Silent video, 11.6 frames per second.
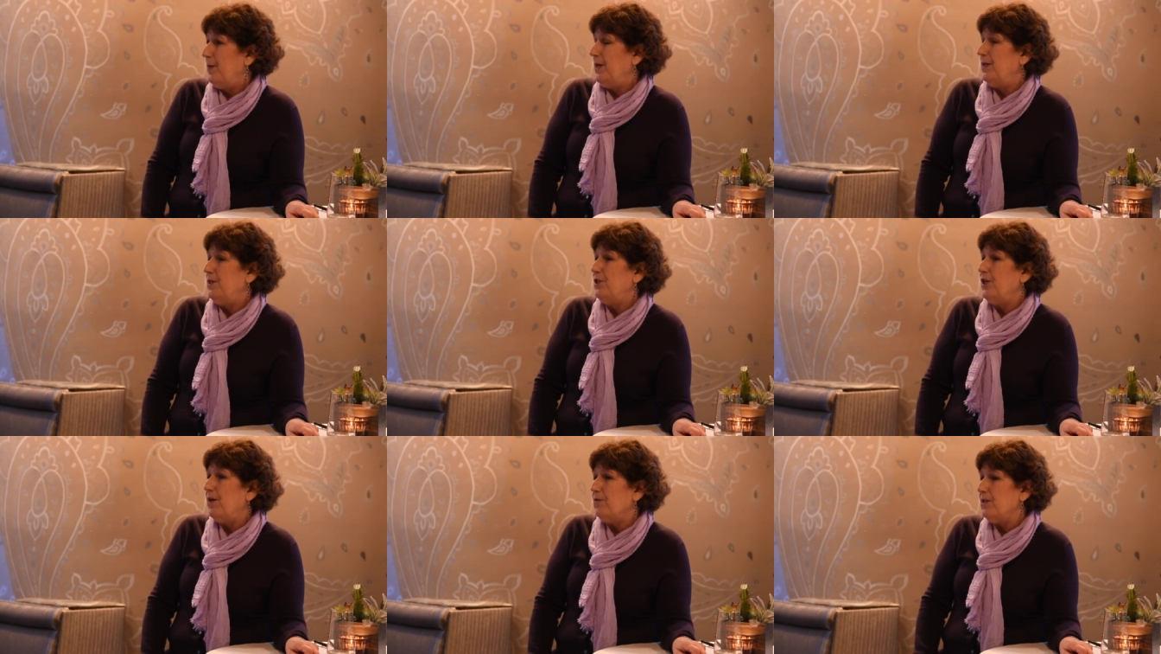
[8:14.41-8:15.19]
But
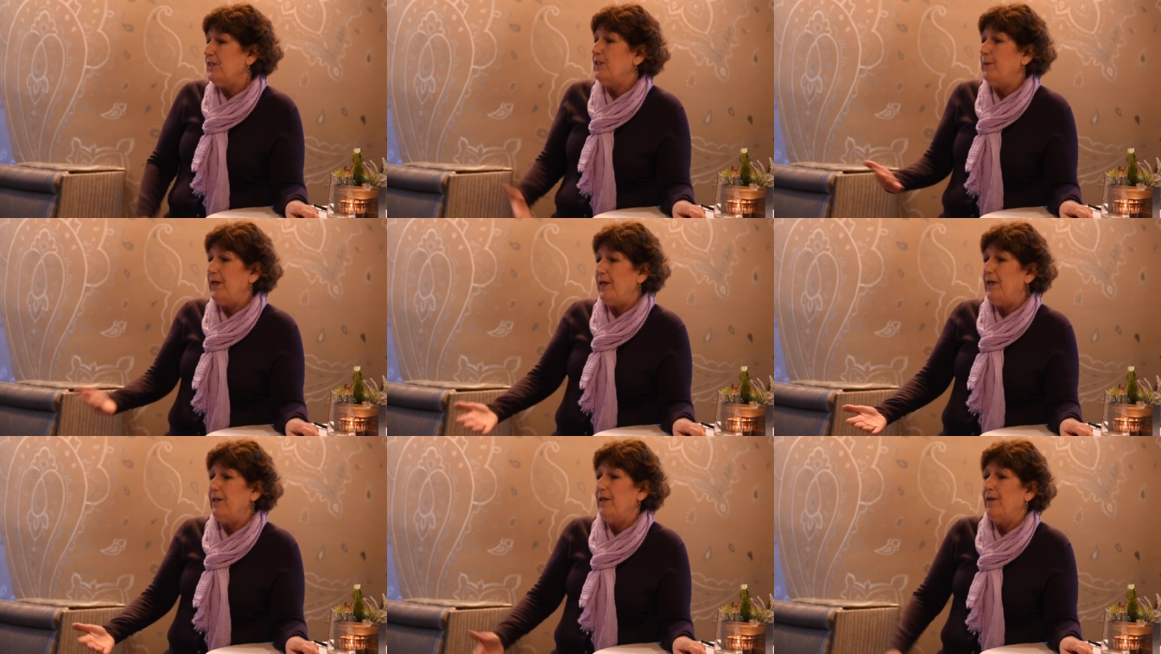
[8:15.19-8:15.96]
generally
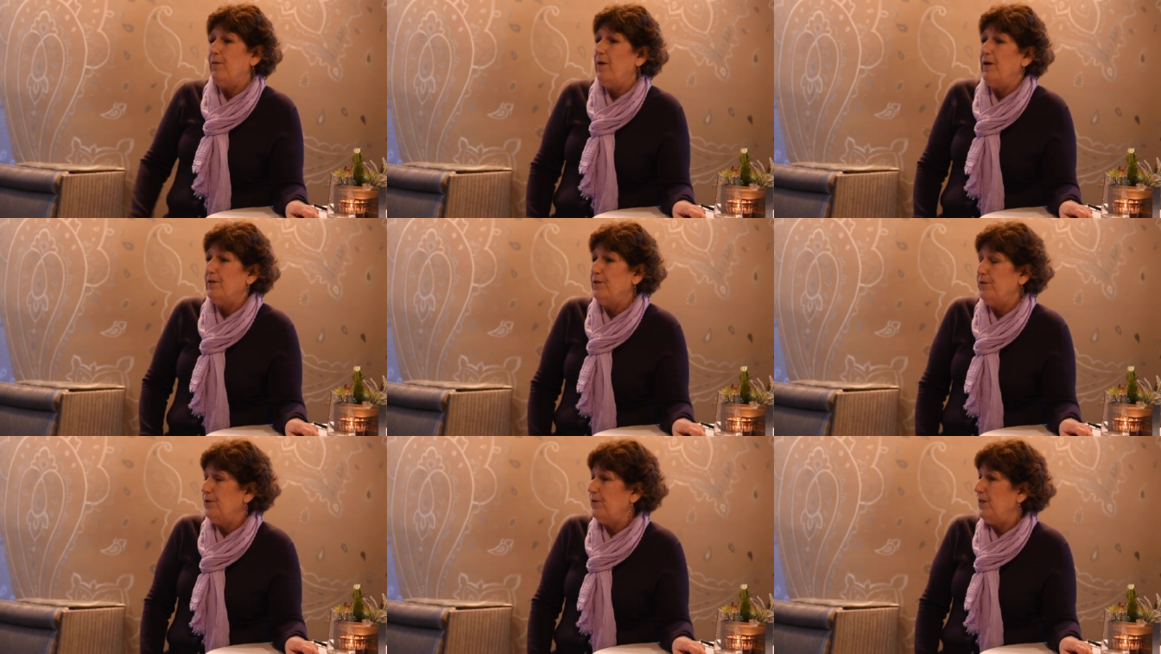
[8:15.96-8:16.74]
speaking, they want
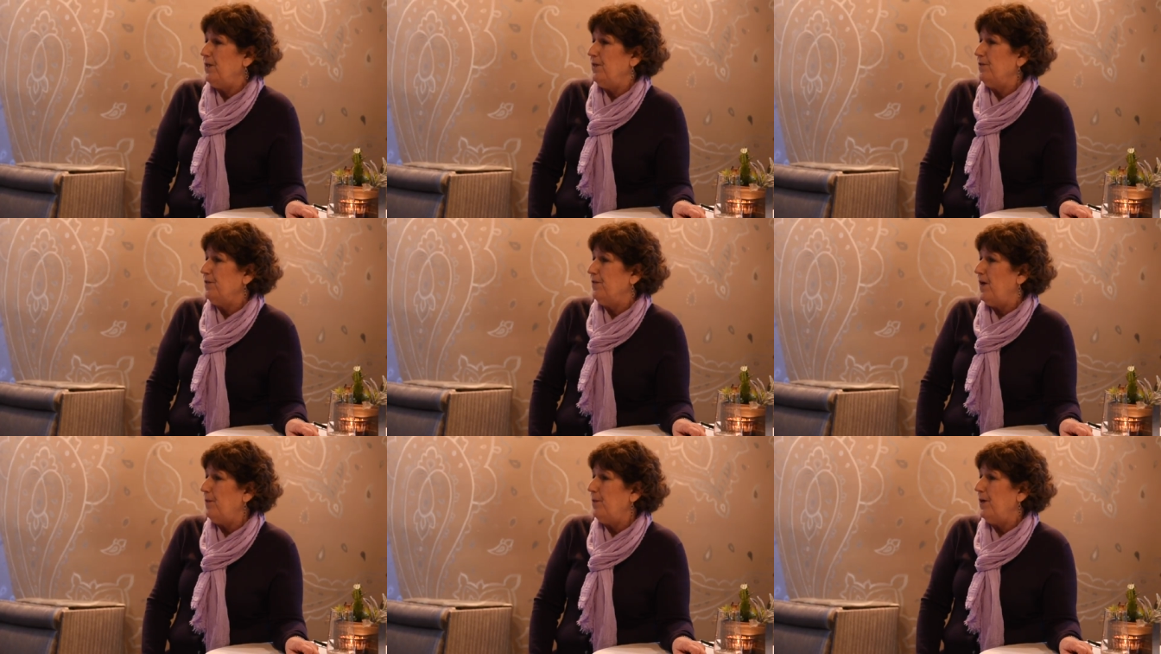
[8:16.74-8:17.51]
2 to 3 years
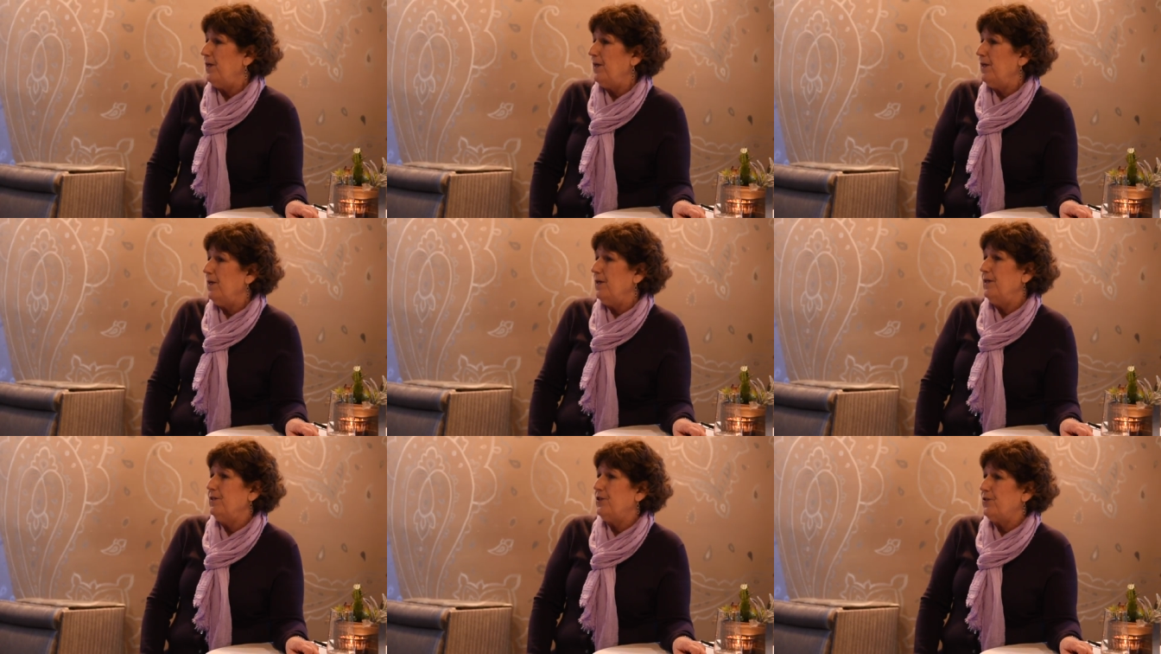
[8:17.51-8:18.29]
of operating
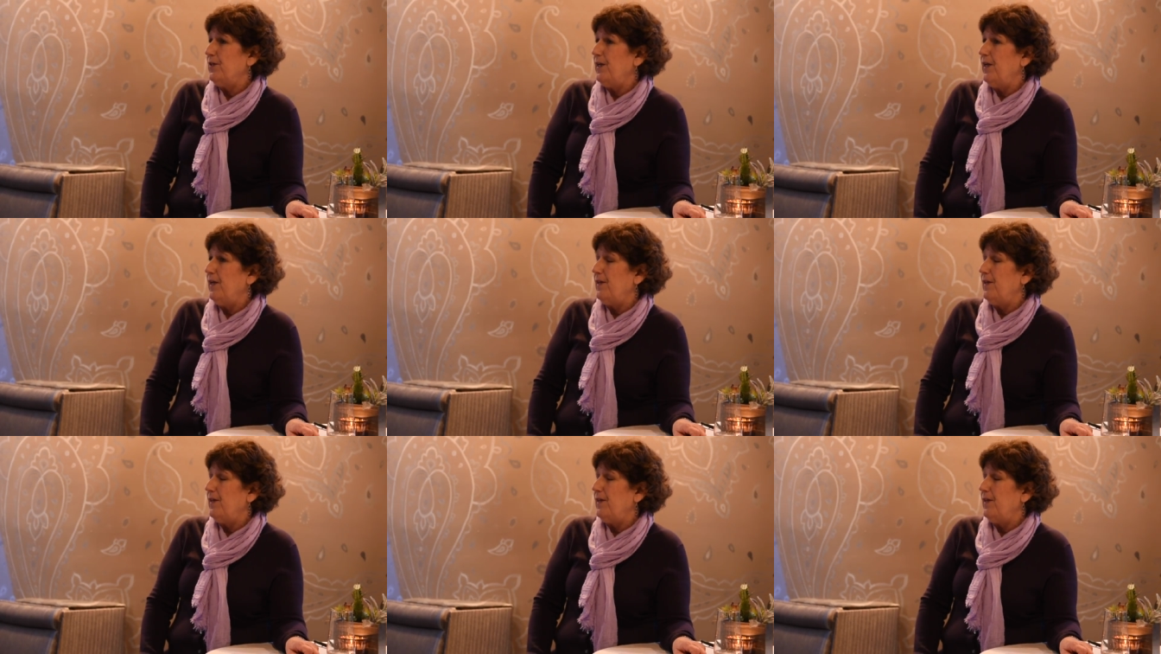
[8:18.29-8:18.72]
history,